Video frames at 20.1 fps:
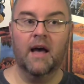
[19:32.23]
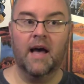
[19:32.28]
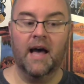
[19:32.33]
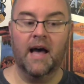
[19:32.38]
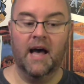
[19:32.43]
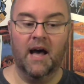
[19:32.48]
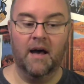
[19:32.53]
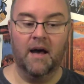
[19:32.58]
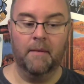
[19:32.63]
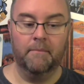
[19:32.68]

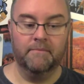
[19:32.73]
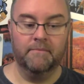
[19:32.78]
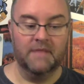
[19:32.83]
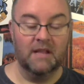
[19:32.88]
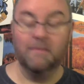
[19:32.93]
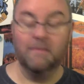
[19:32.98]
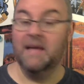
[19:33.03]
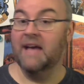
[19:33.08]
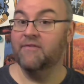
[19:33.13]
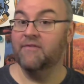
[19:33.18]

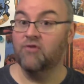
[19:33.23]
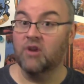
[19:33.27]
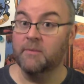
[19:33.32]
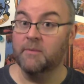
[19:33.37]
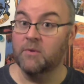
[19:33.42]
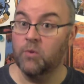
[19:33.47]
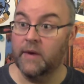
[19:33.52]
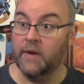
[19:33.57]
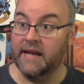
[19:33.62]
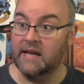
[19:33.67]
Let me have
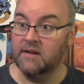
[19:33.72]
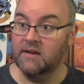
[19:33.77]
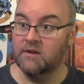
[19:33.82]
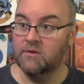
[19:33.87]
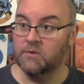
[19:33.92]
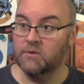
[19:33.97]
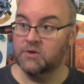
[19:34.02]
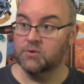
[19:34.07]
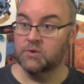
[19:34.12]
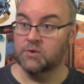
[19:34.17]
cream of wheat,
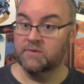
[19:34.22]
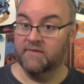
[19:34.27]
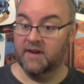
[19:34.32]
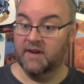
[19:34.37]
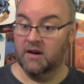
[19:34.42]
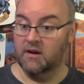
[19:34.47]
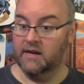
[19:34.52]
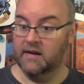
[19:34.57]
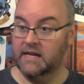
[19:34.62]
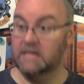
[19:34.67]
which was
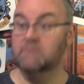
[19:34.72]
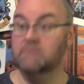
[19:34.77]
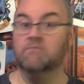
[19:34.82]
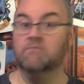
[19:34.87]
very,